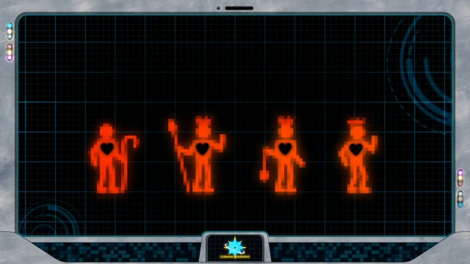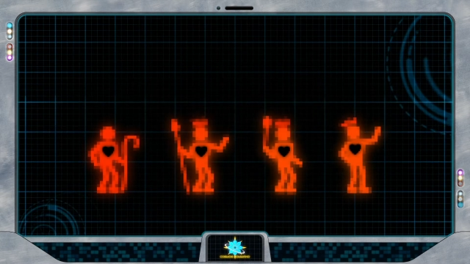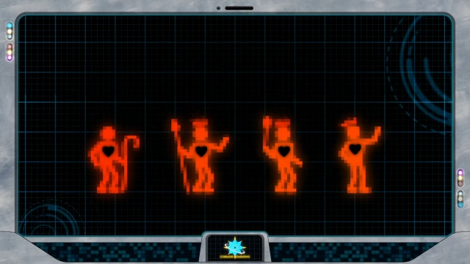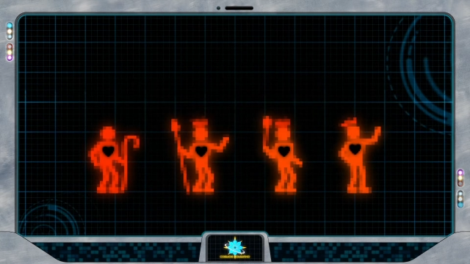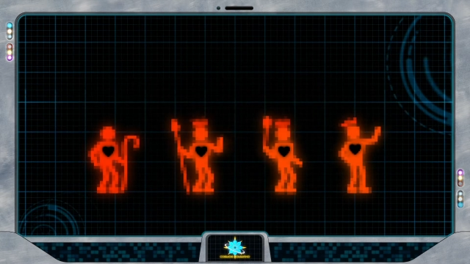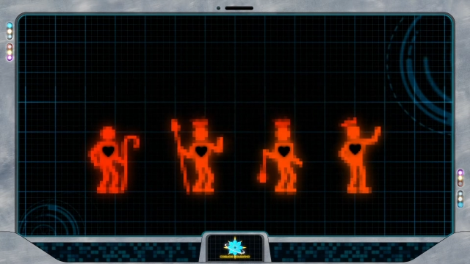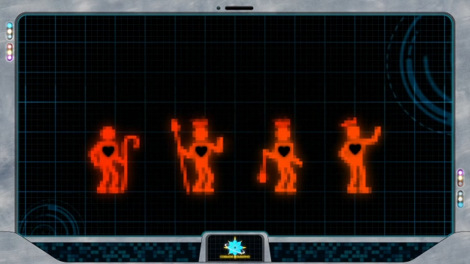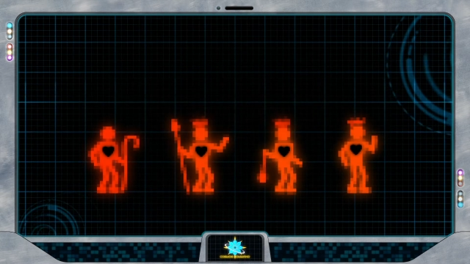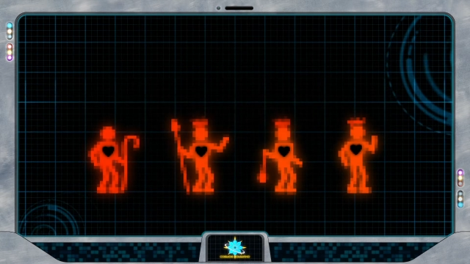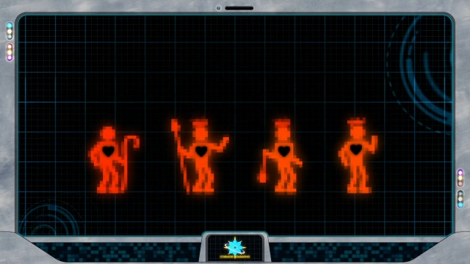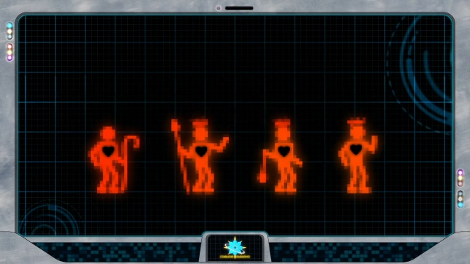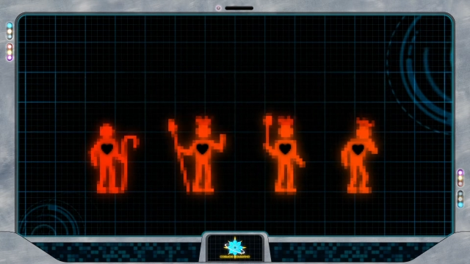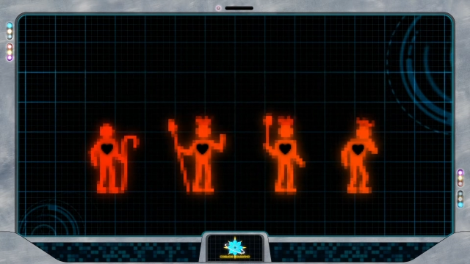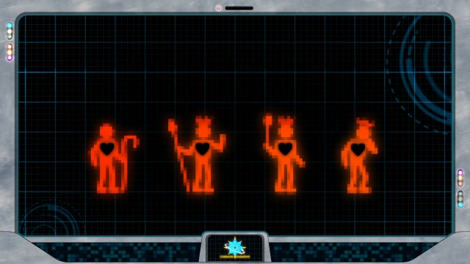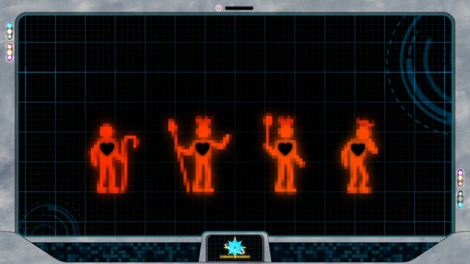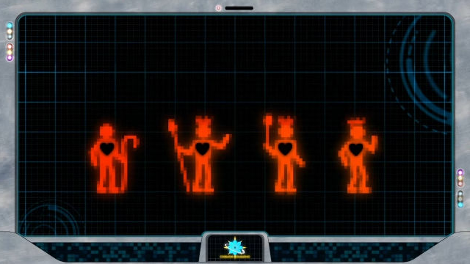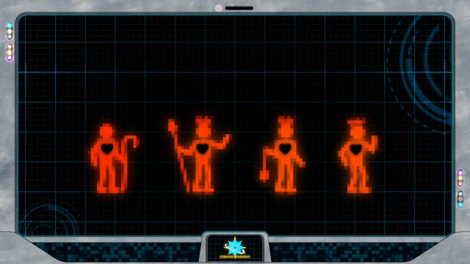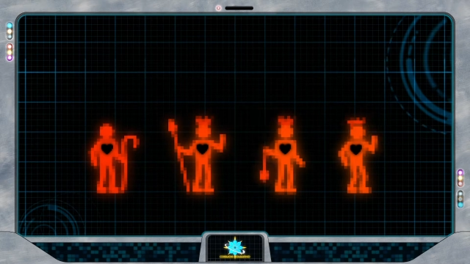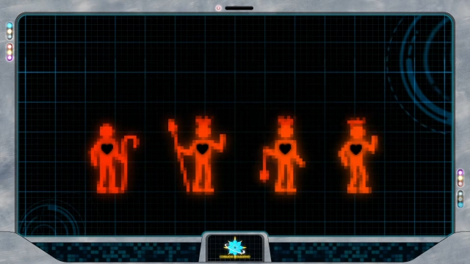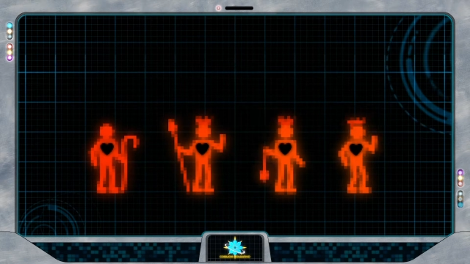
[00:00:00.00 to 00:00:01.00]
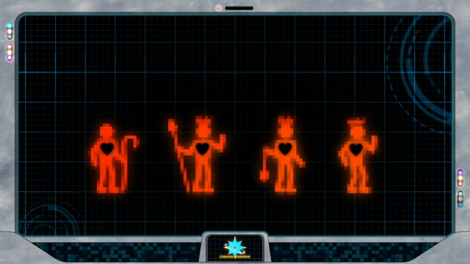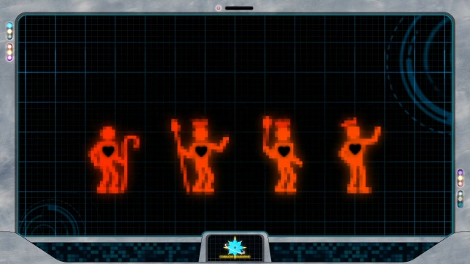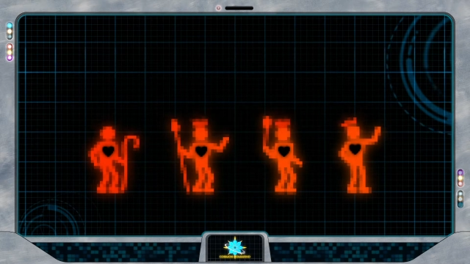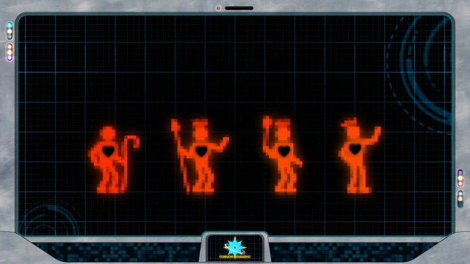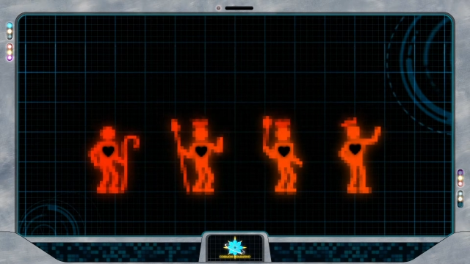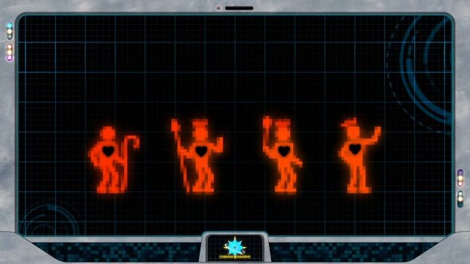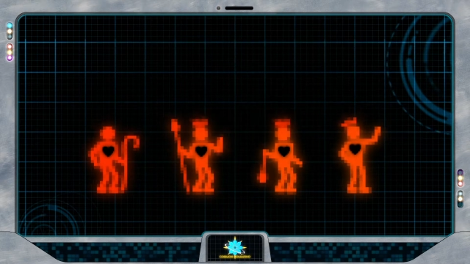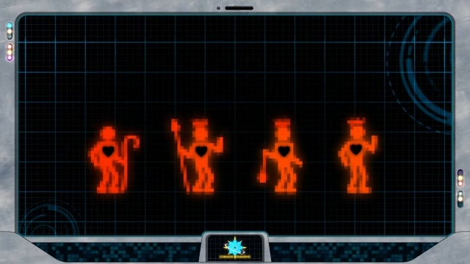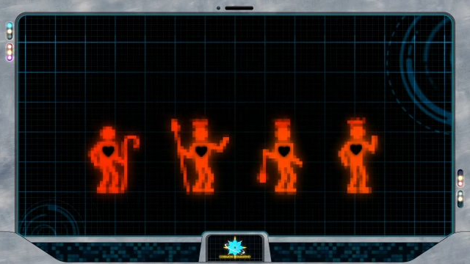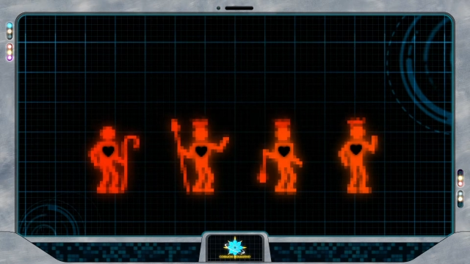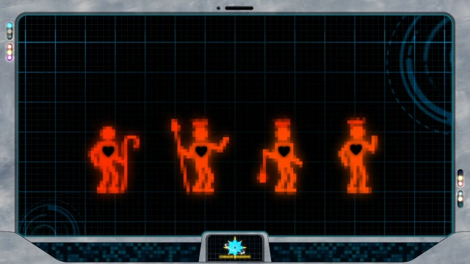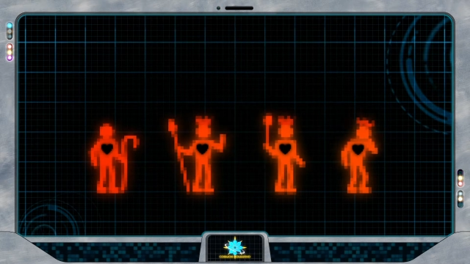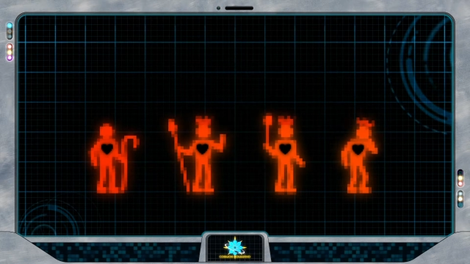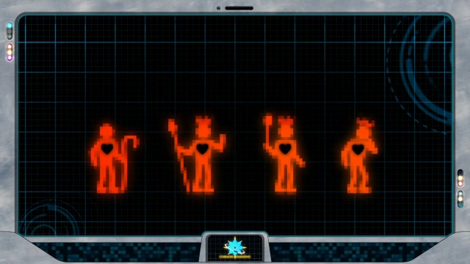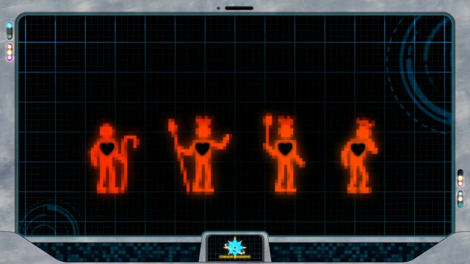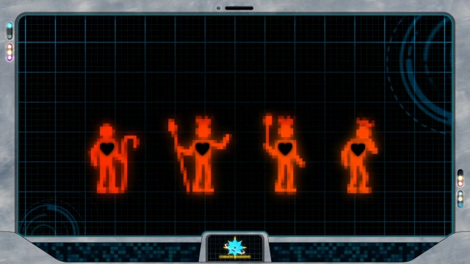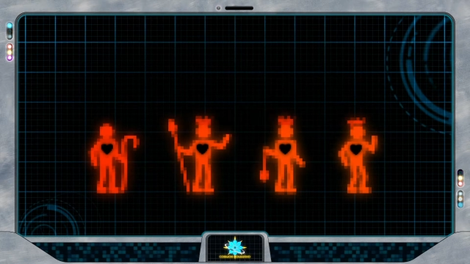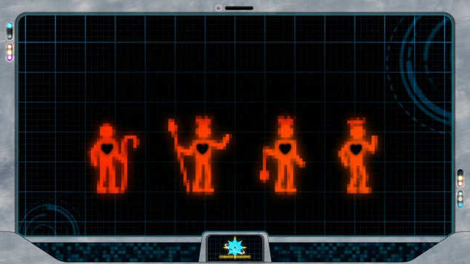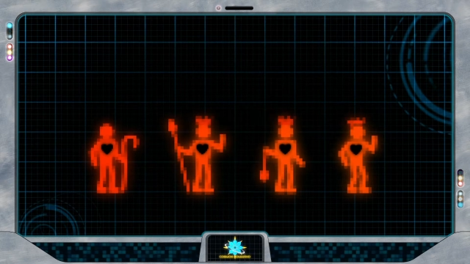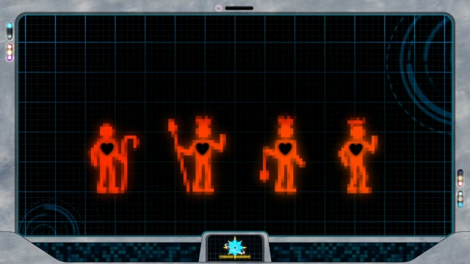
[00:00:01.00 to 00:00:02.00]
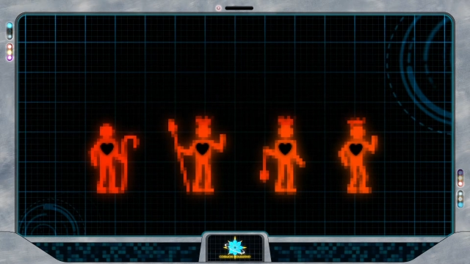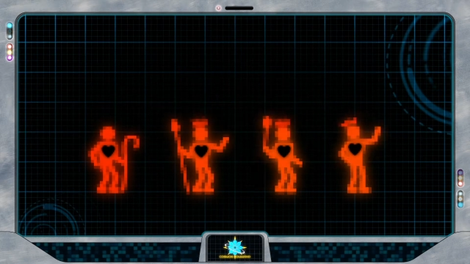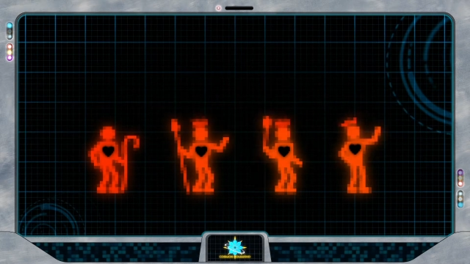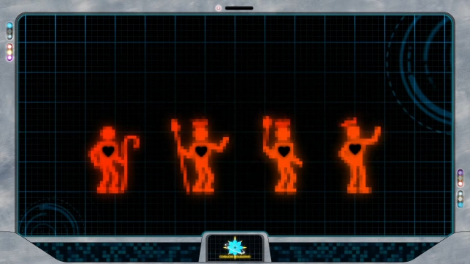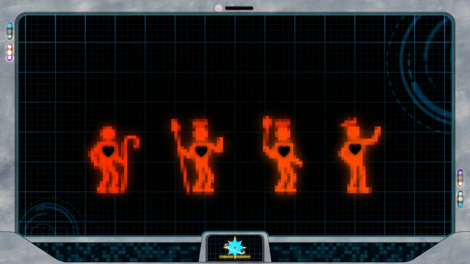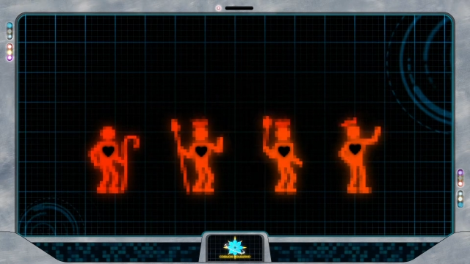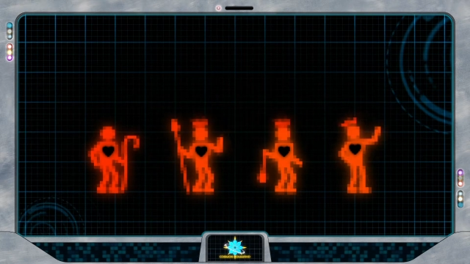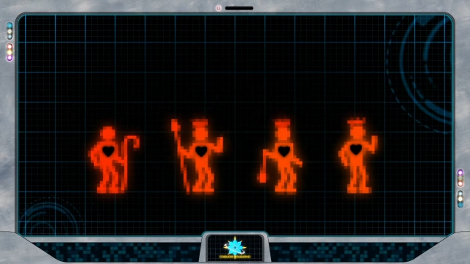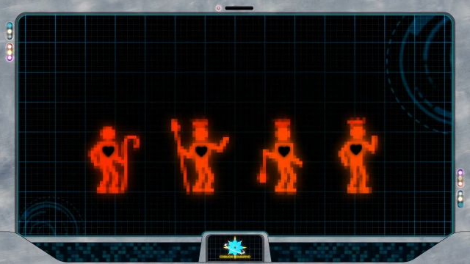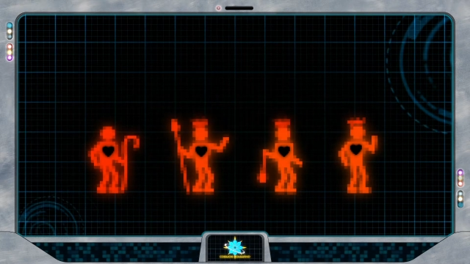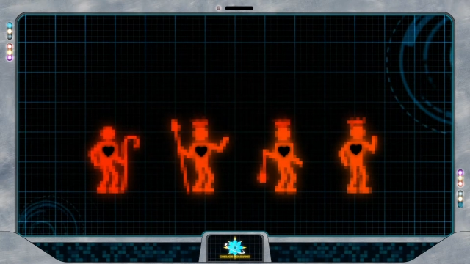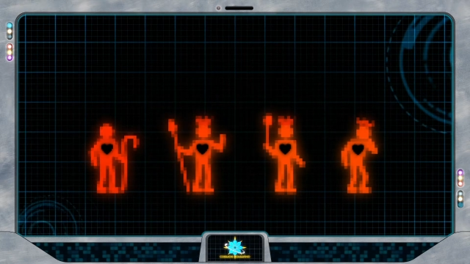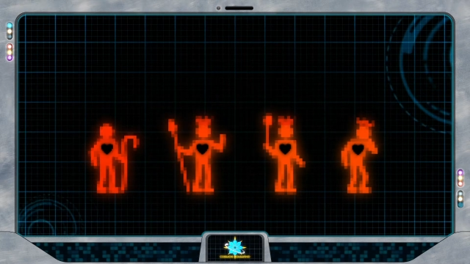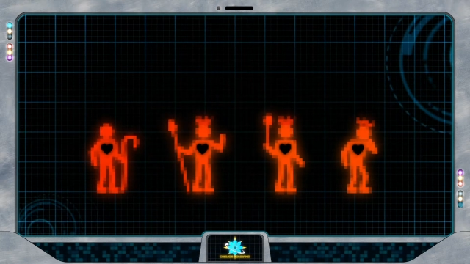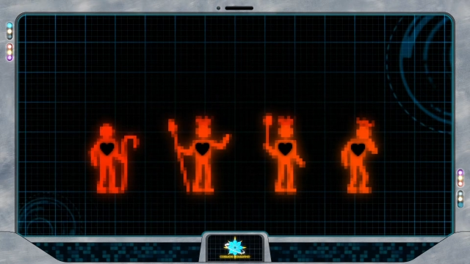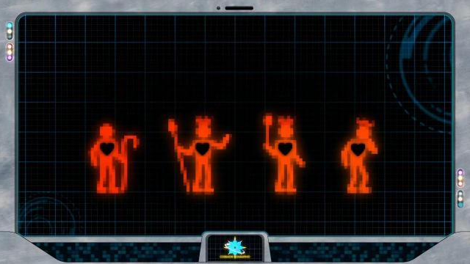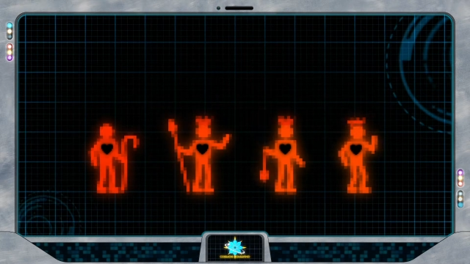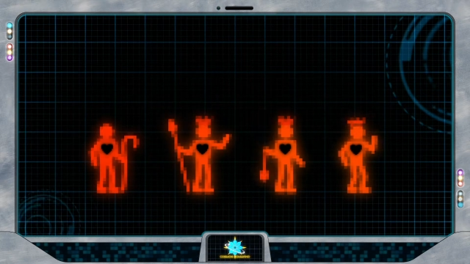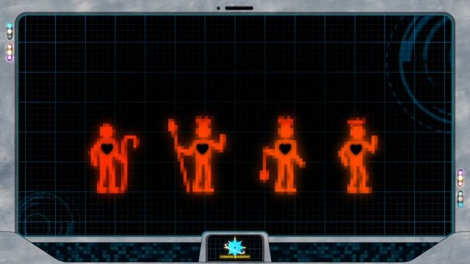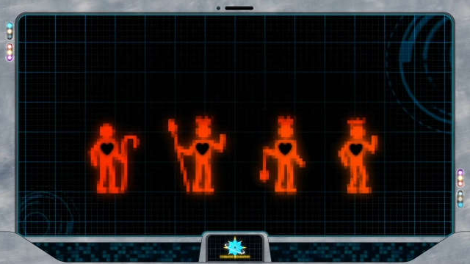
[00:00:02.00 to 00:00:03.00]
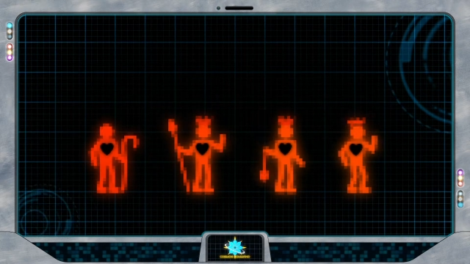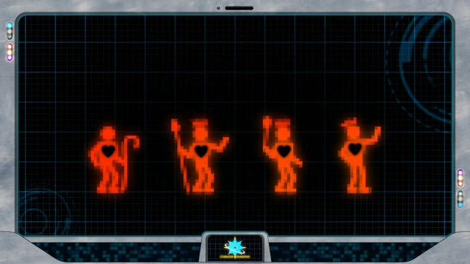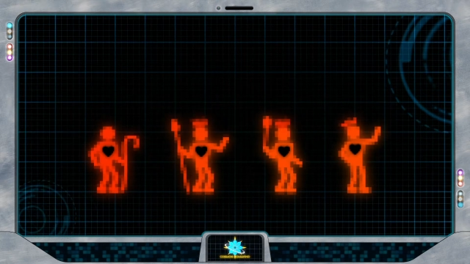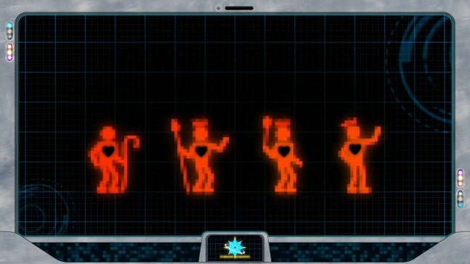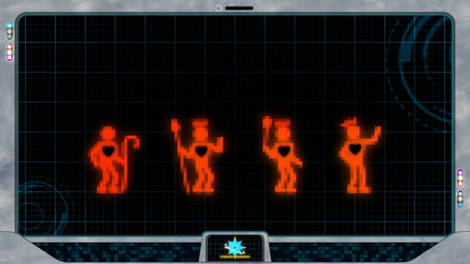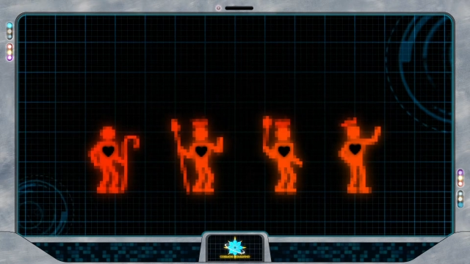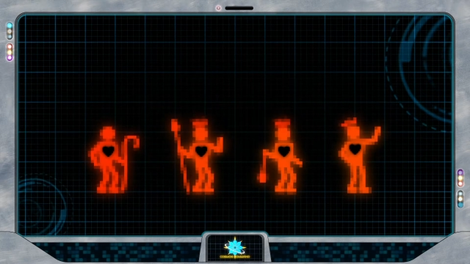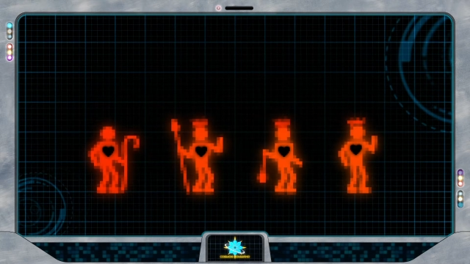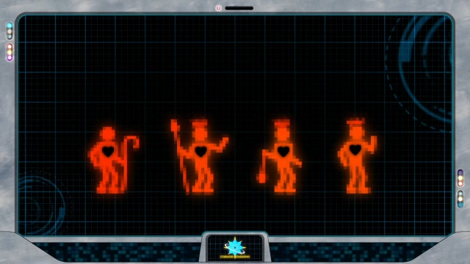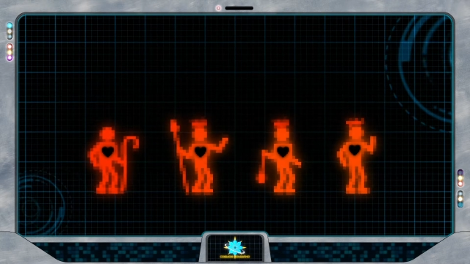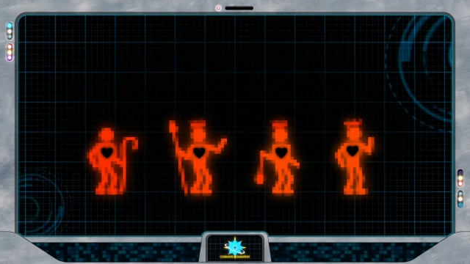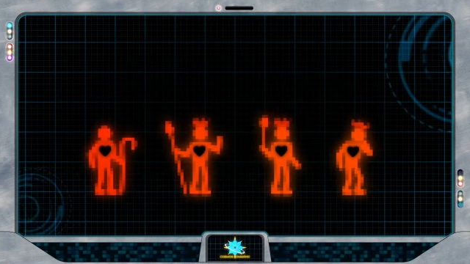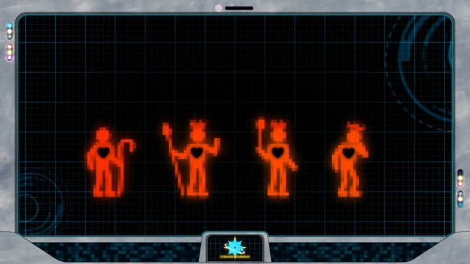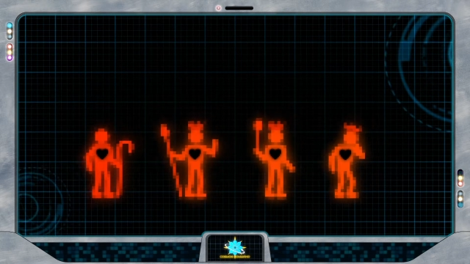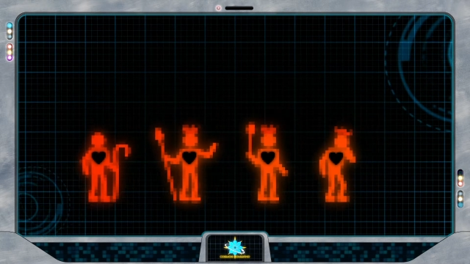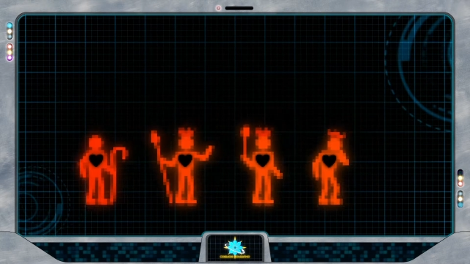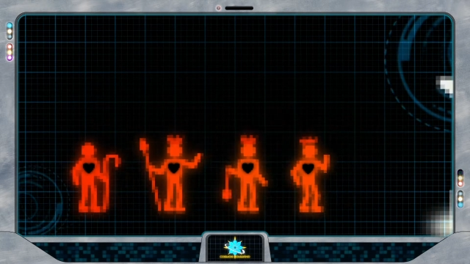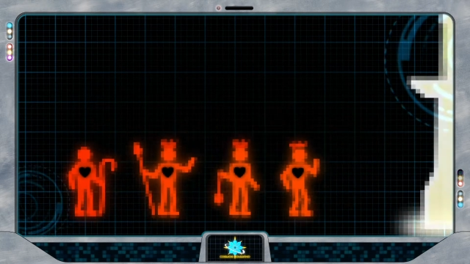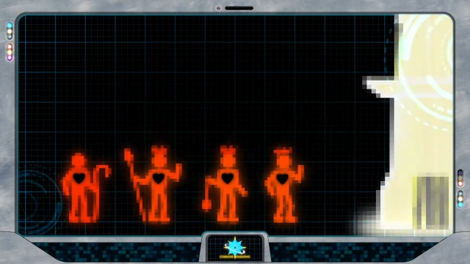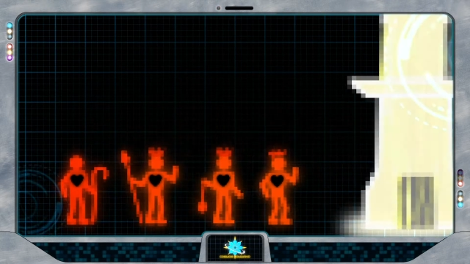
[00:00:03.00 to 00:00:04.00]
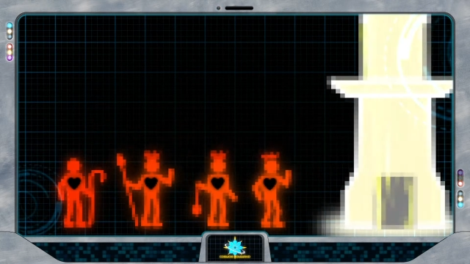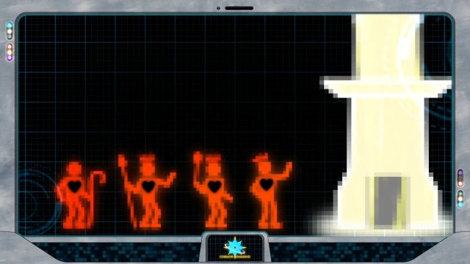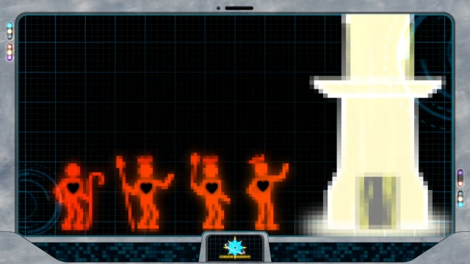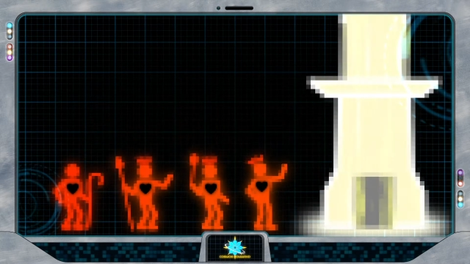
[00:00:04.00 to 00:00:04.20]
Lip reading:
(no speaker visible)